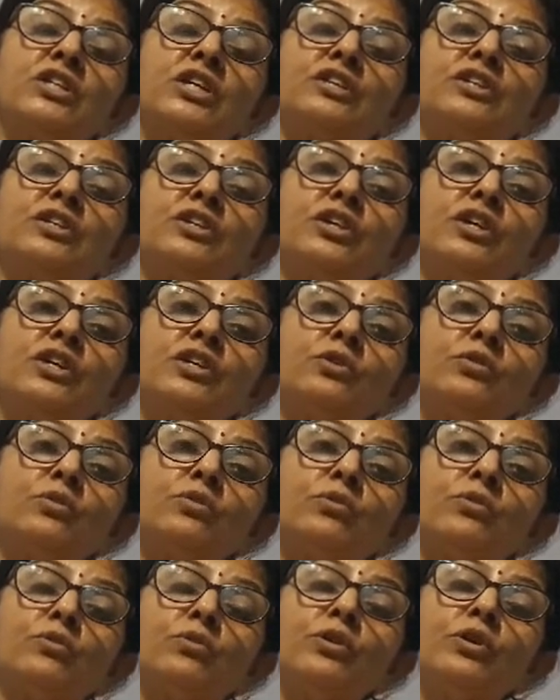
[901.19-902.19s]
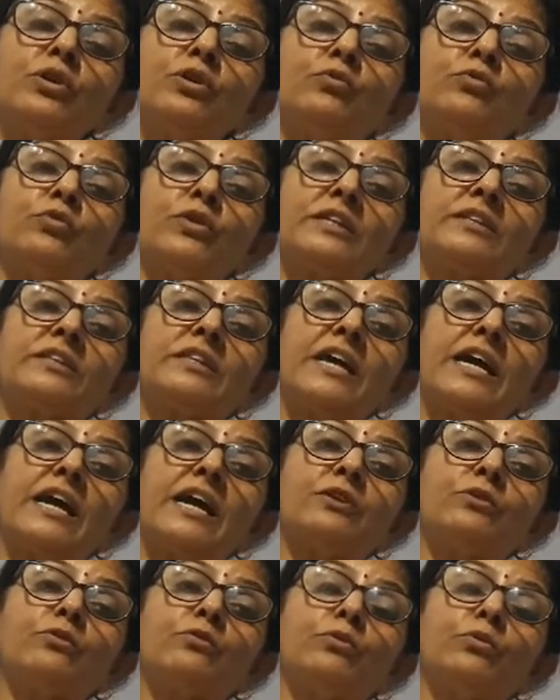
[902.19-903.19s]
They didn't know what they
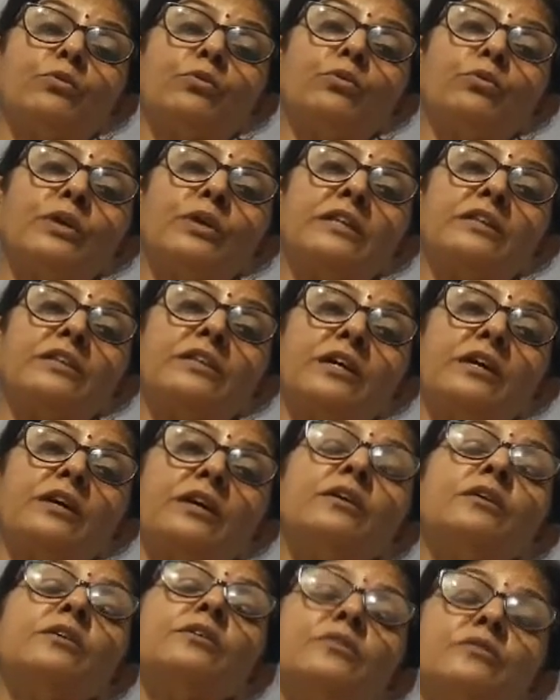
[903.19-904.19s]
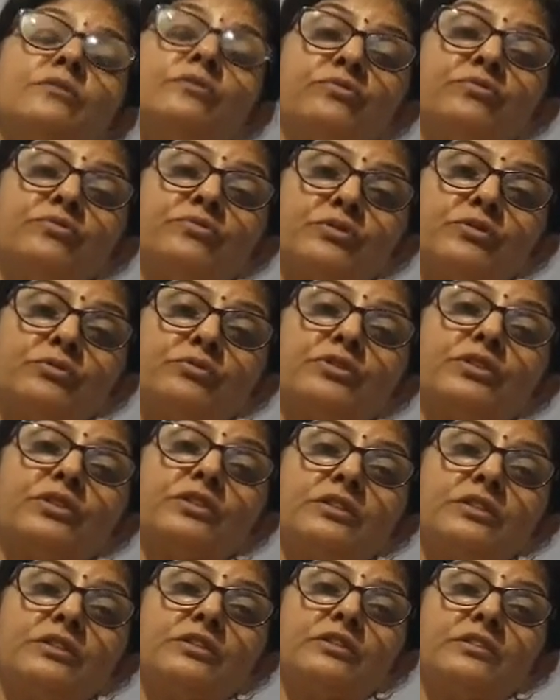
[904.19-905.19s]
had to do in the
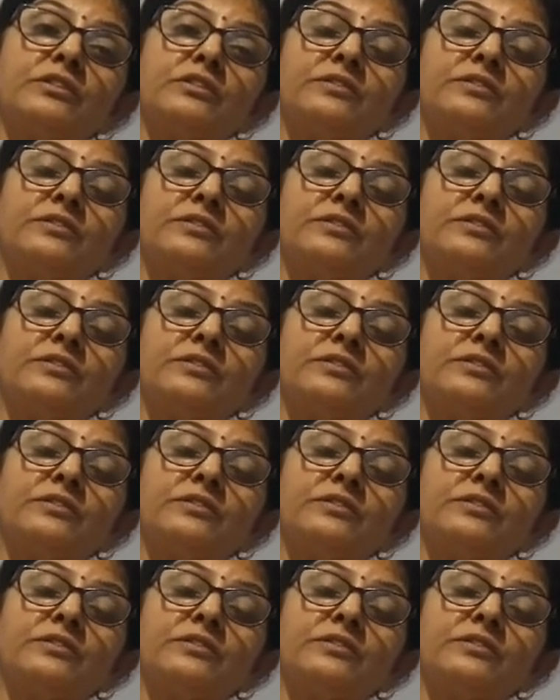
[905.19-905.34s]
future.